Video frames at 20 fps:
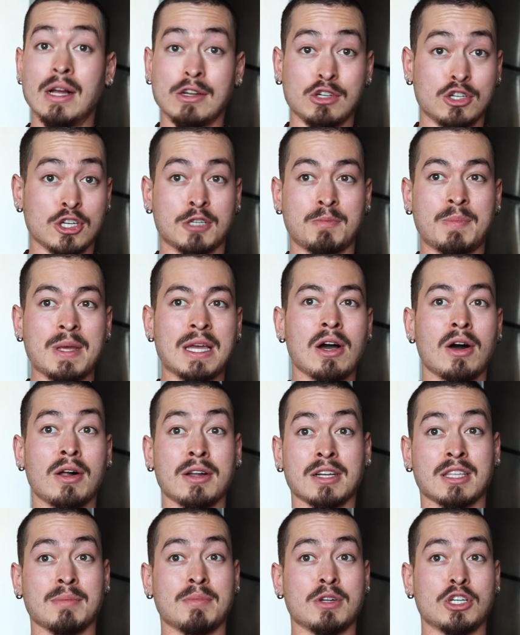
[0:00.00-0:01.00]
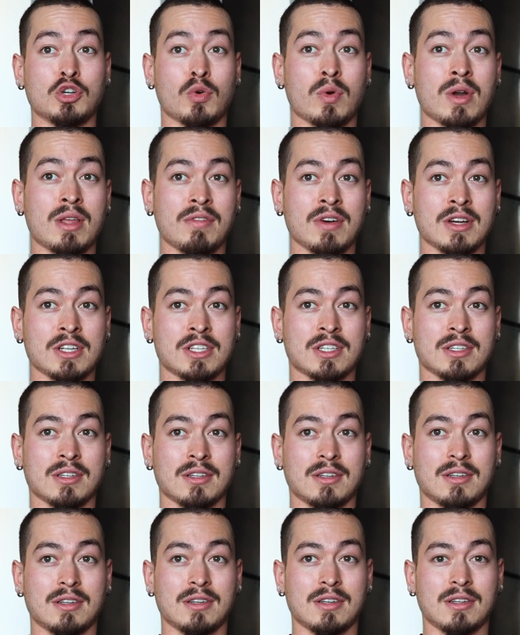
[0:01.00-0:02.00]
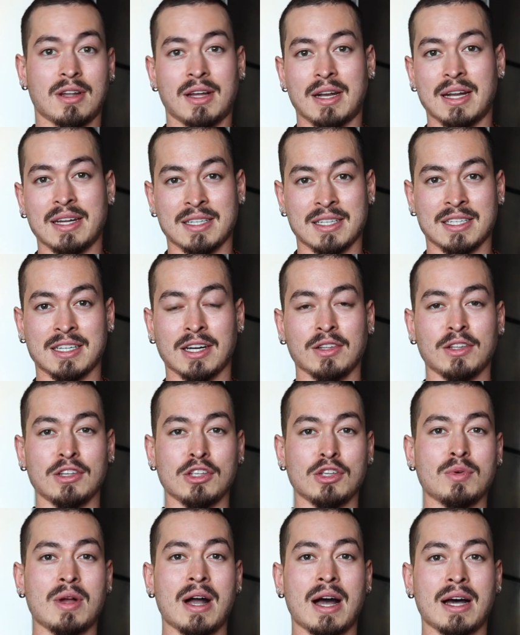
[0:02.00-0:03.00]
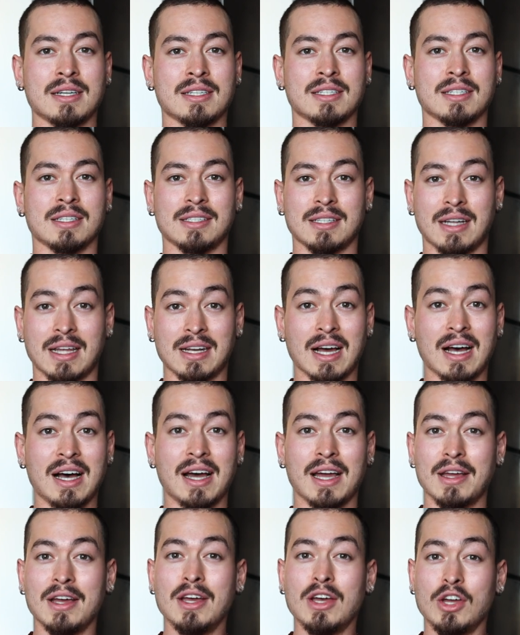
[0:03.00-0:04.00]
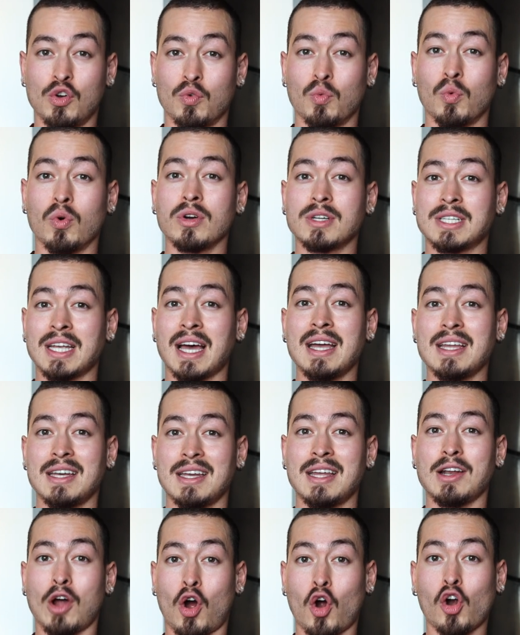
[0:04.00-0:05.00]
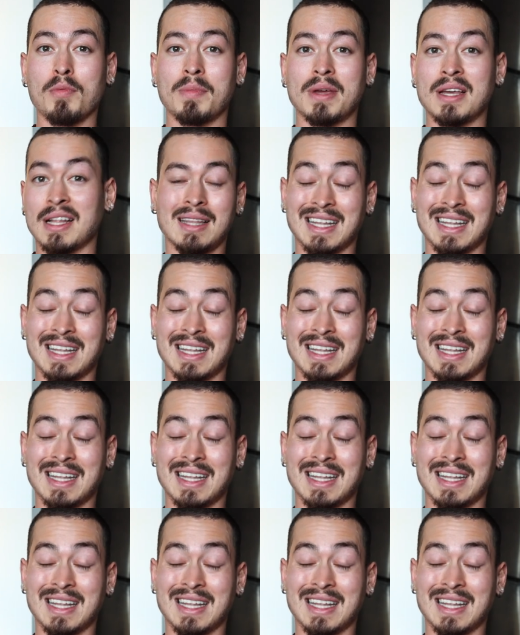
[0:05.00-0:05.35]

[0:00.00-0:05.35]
just being honest, the majority of us, not necessarily you guys and I, we're a tight-knit army.